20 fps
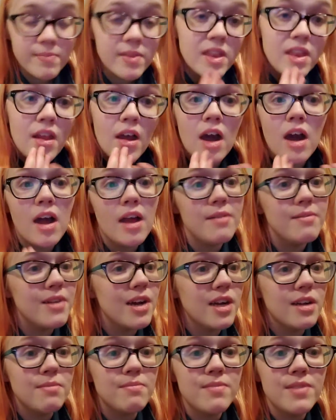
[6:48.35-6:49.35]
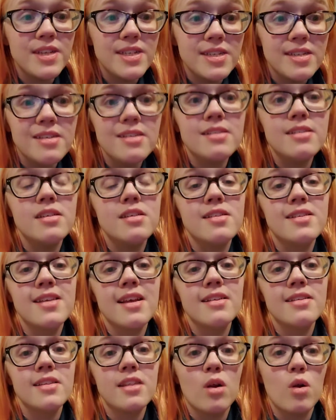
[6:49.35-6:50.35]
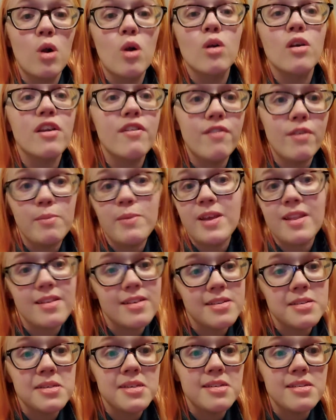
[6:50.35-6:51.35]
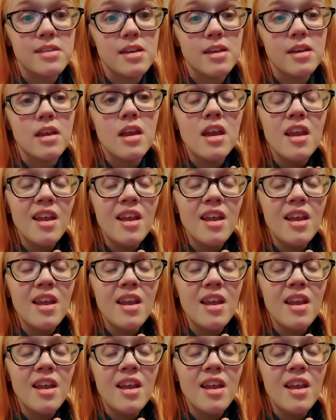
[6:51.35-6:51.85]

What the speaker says: Not this season, since they're already filming this season